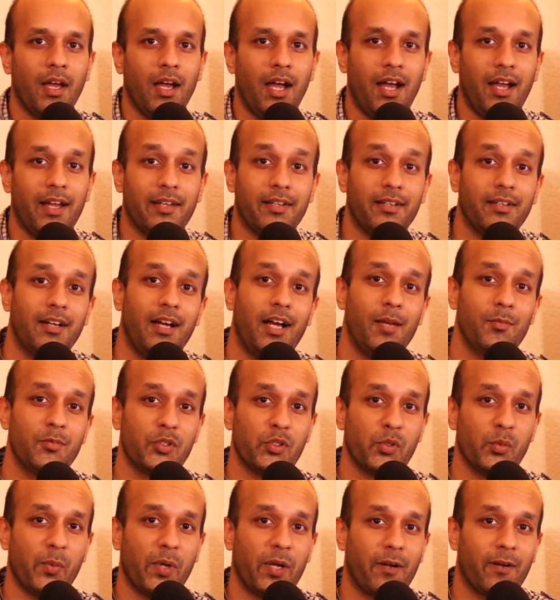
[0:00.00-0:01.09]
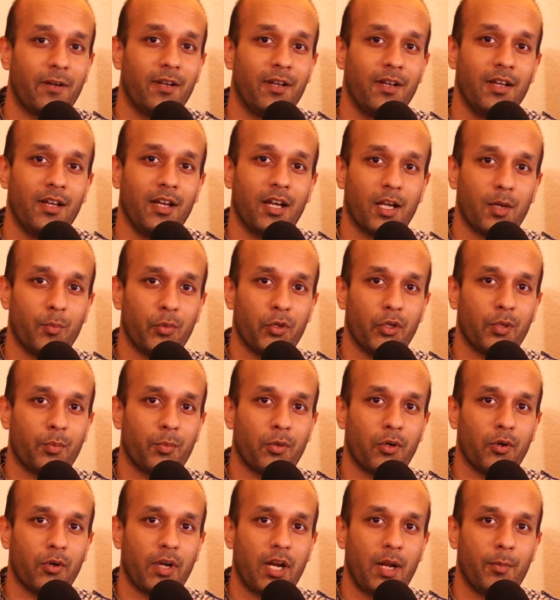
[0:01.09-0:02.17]
Hi, I'm Zumair, a
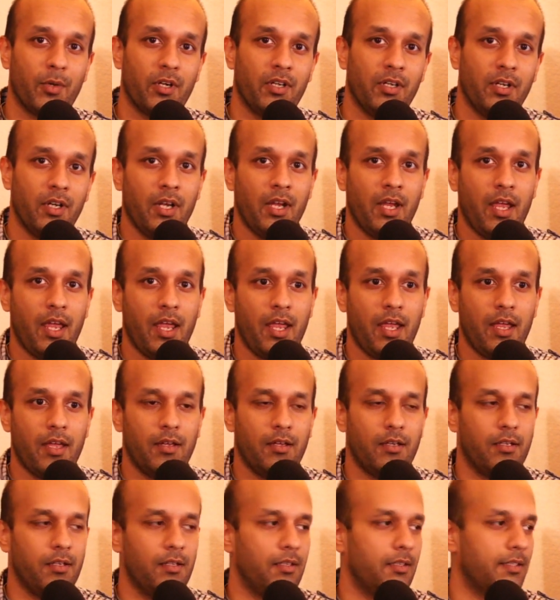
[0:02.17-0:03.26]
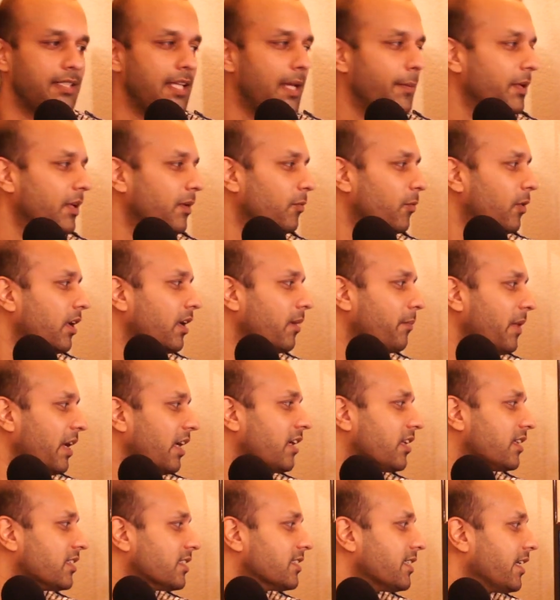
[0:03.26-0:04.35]
computer programmer. Damn it, what
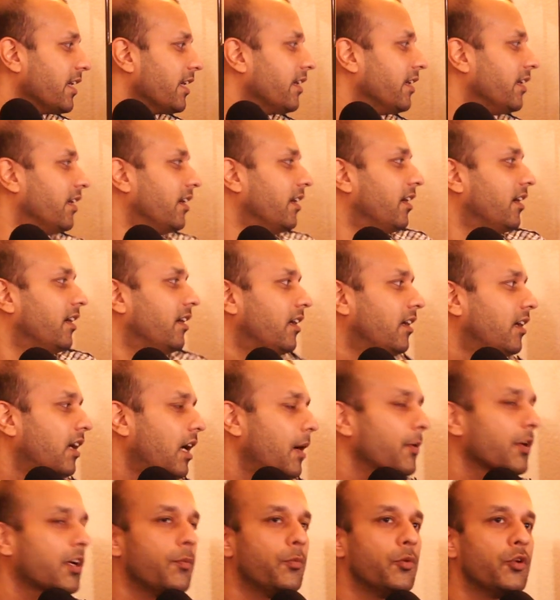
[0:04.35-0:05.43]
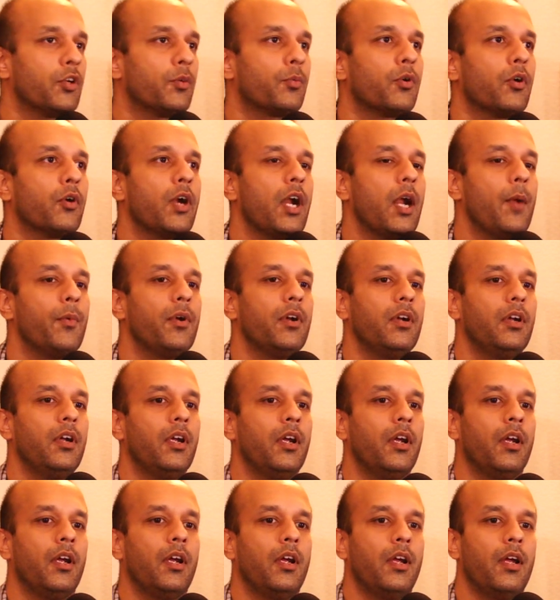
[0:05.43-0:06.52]
am I going to say? I'm a computer
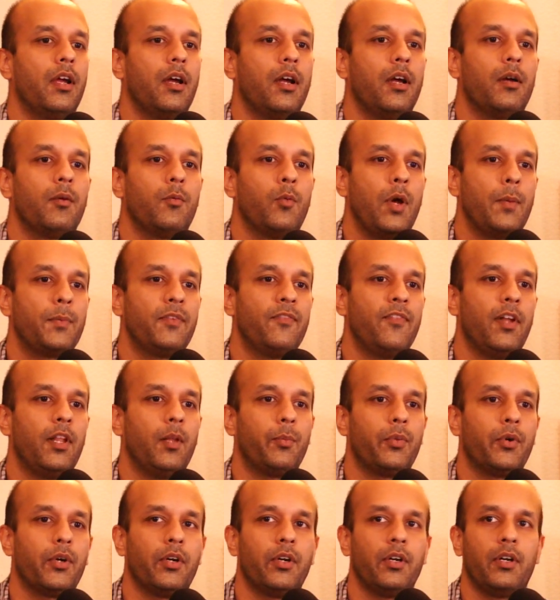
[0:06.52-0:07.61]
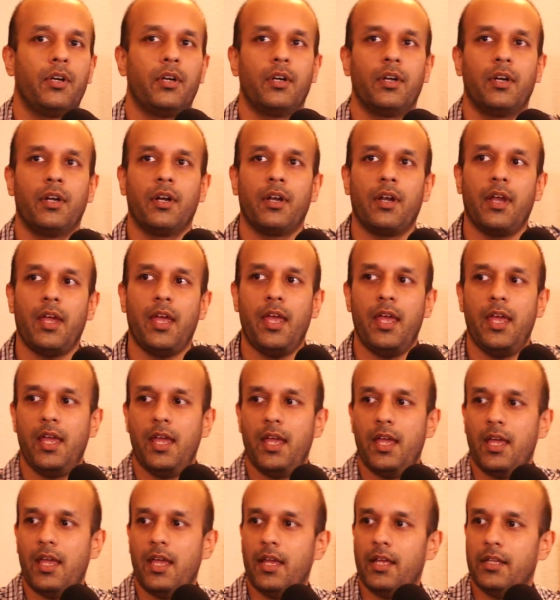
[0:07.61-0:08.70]
programmer, web developer,
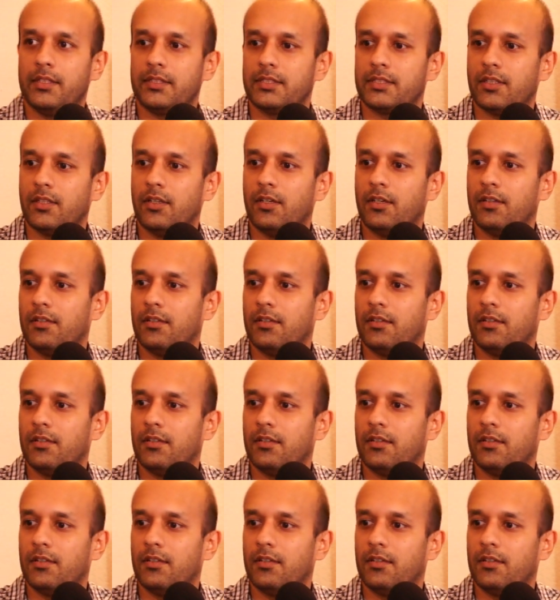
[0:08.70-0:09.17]
and